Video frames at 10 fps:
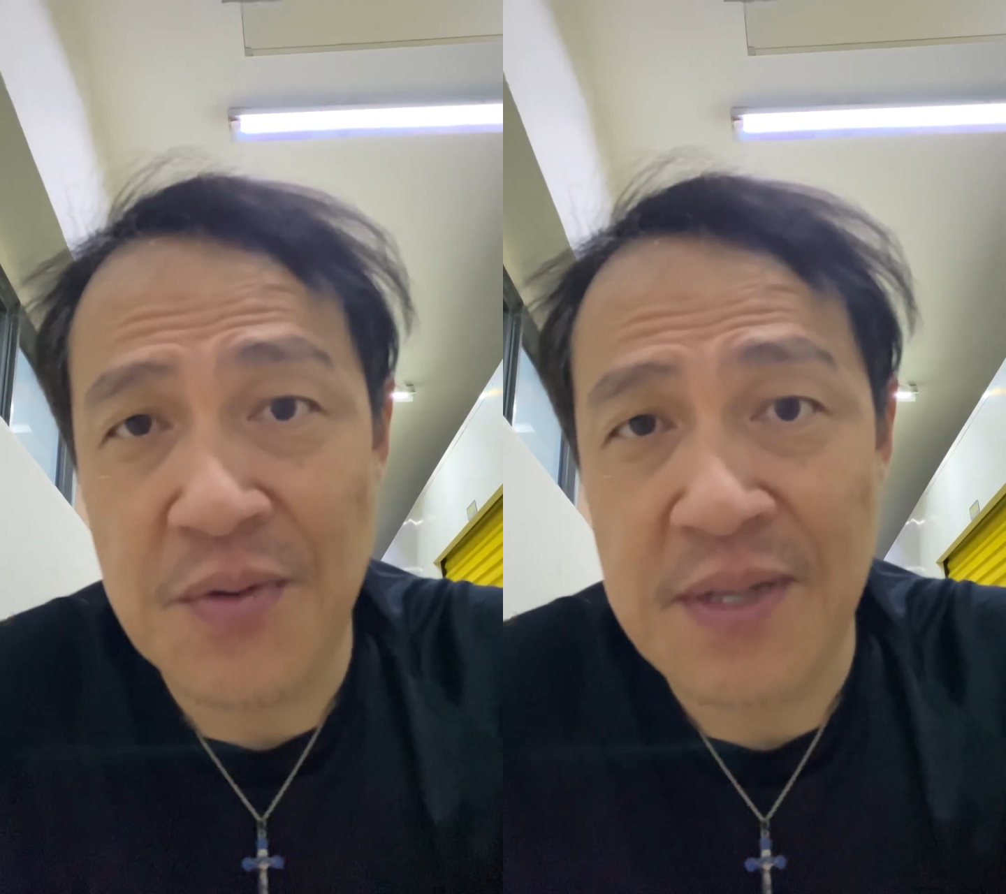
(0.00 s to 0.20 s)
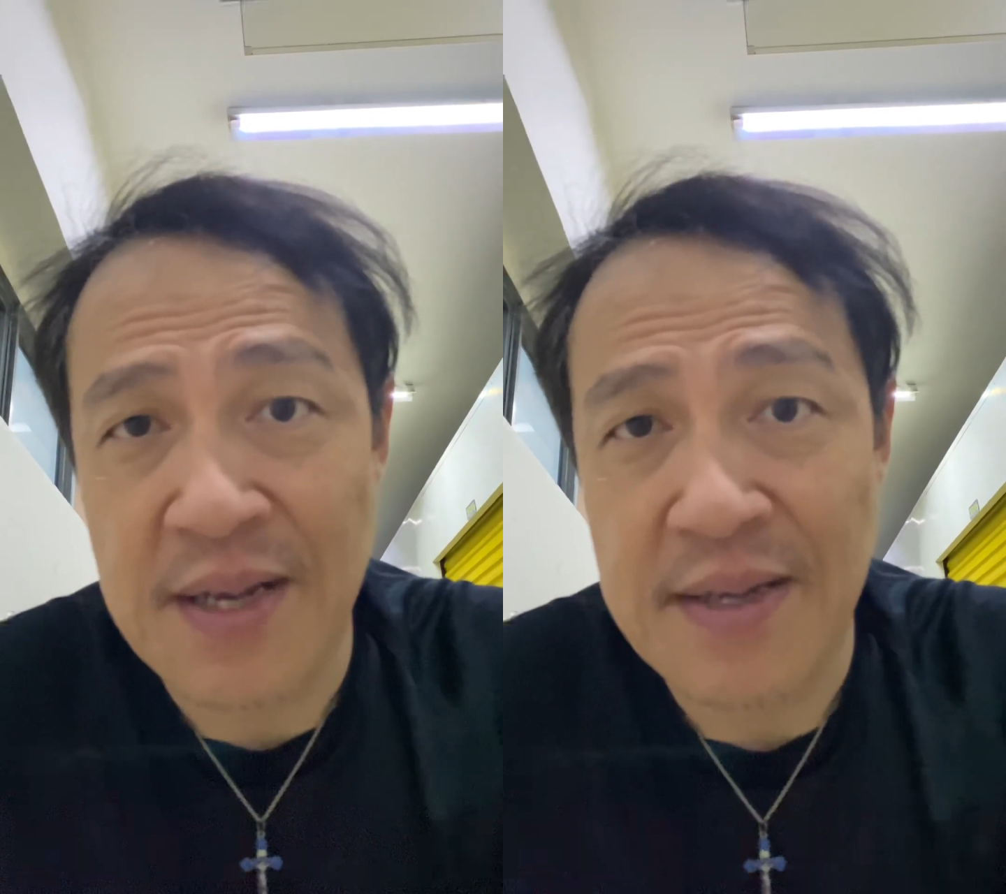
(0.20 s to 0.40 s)

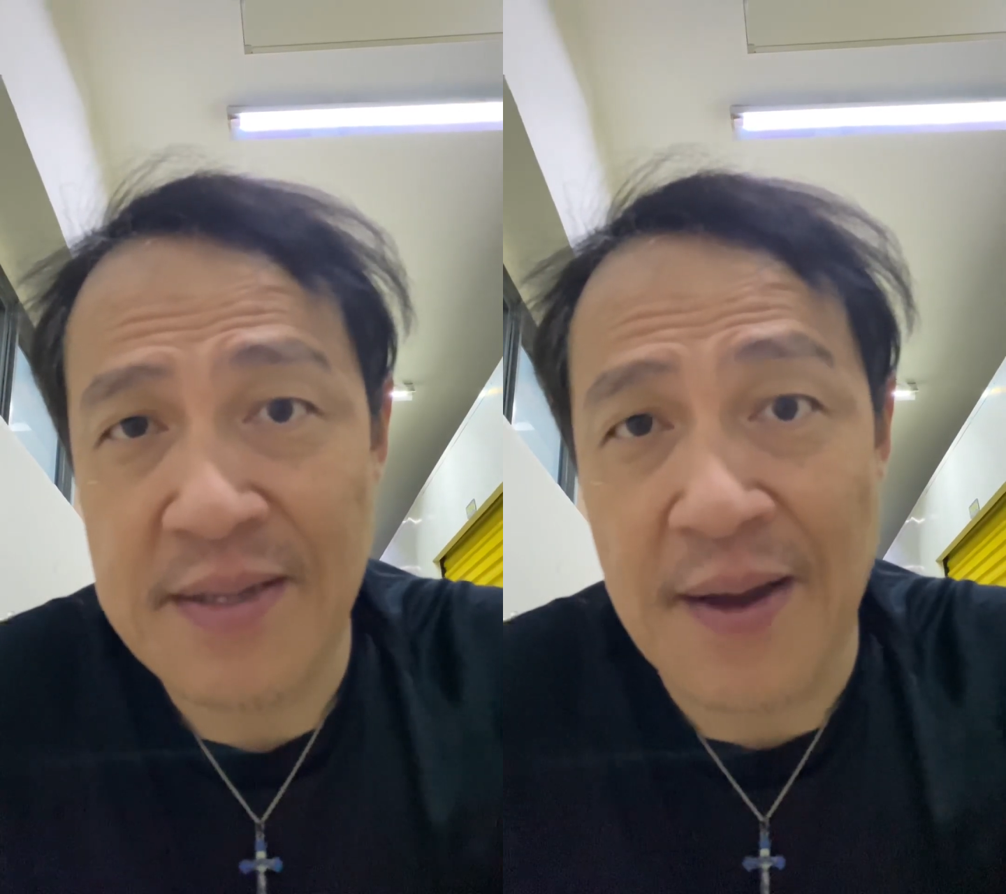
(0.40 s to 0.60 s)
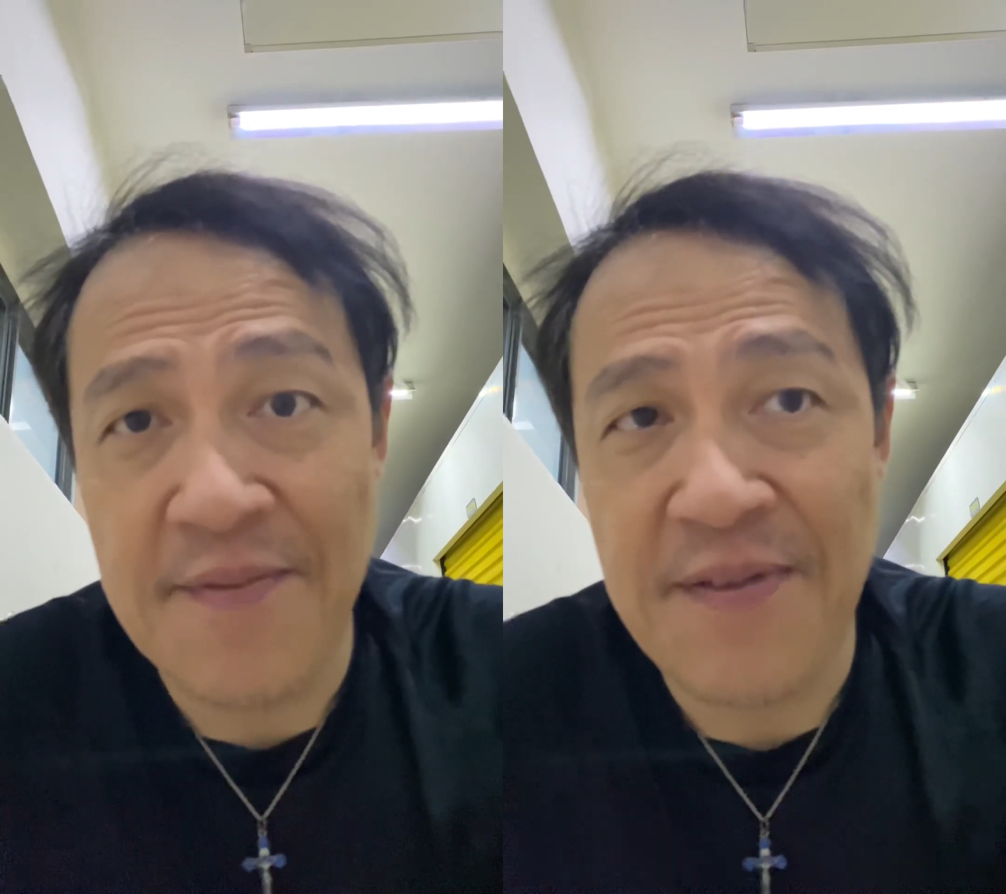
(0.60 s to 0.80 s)
was like
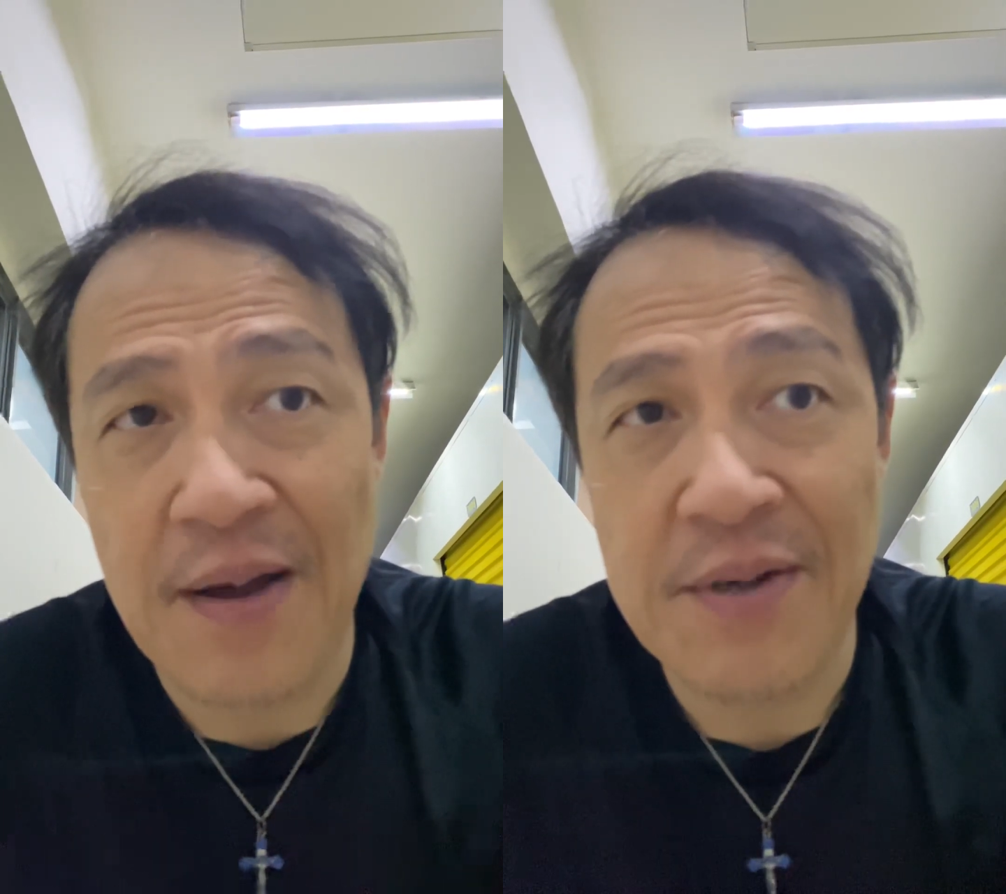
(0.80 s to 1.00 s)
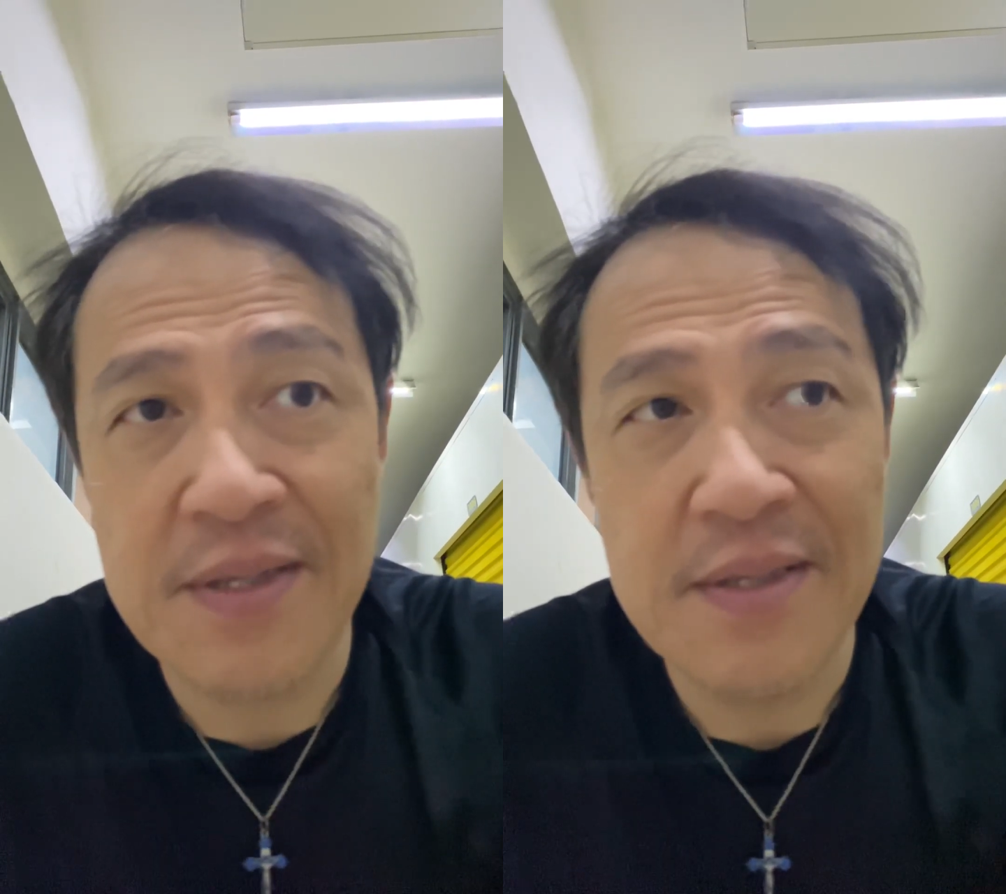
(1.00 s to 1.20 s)

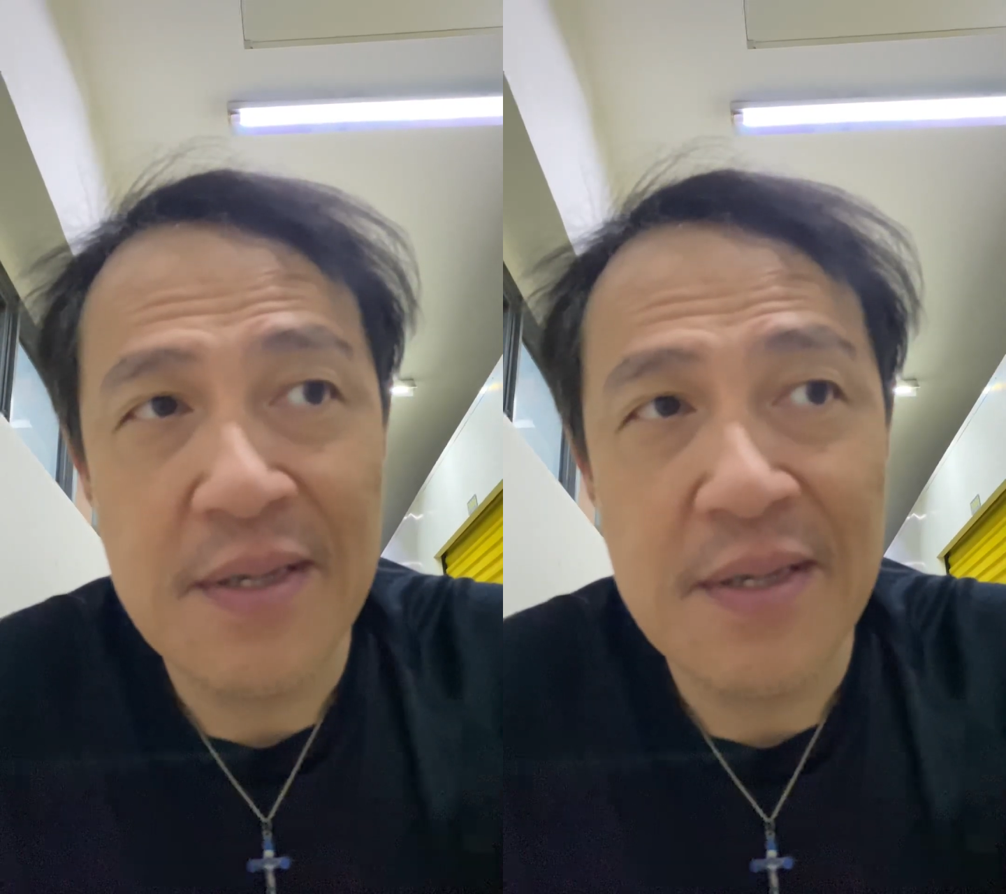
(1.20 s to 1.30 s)
dumbfounded.